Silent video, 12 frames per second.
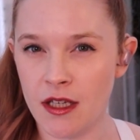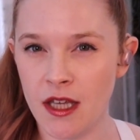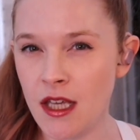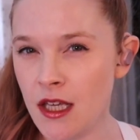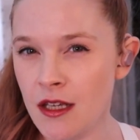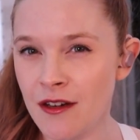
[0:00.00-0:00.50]

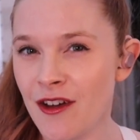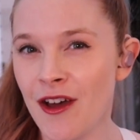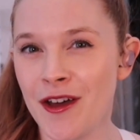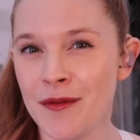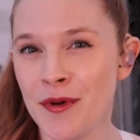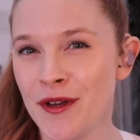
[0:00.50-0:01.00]
keen
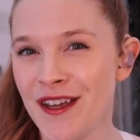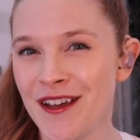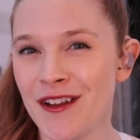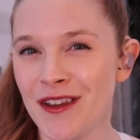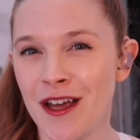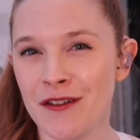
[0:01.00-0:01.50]
on putting a
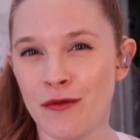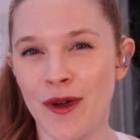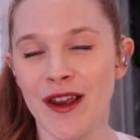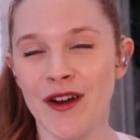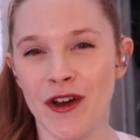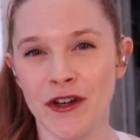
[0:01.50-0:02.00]
lot of
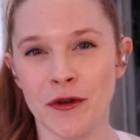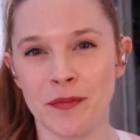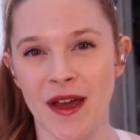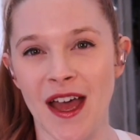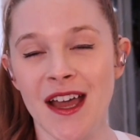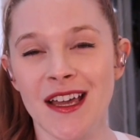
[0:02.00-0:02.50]
weight on your
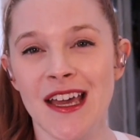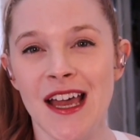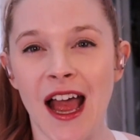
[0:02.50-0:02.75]
back,